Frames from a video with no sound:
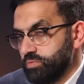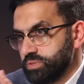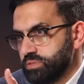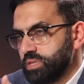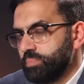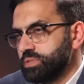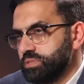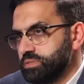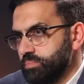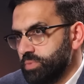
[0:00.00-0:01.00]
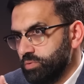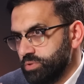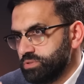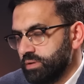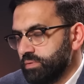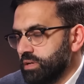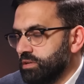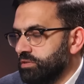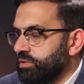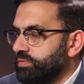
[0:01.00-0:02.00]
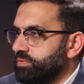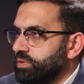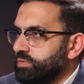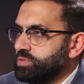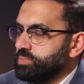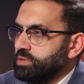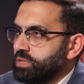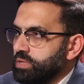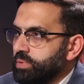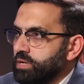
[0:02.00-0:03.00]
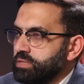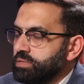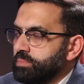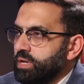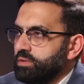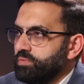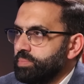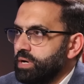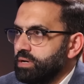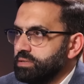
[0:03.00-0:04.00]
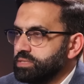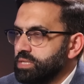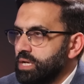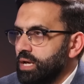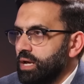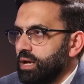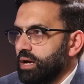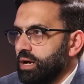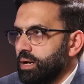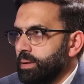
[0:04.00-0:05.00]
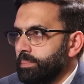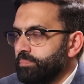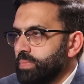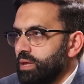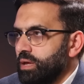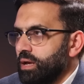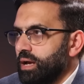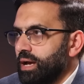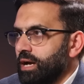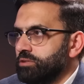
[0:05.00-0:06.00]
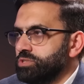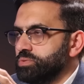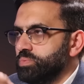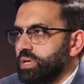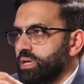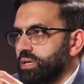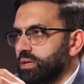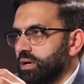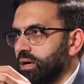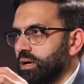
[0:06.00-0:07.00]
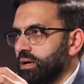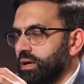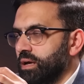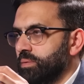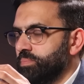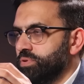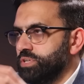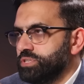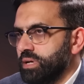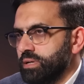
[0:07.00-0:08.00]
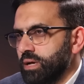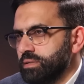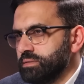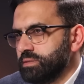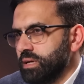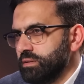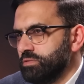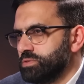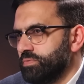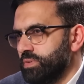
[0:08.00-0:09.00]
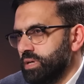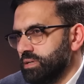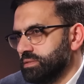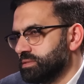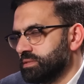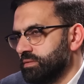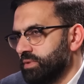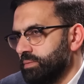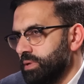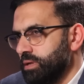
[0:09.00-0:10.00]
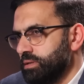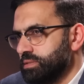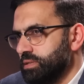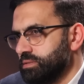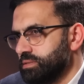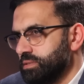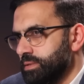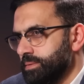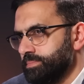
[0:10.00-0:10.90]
There was a separatism bill, which I, I know you've you've spoken about in in the past. Um, how do we uh, appreciate and understand those fears hmm. that may exist?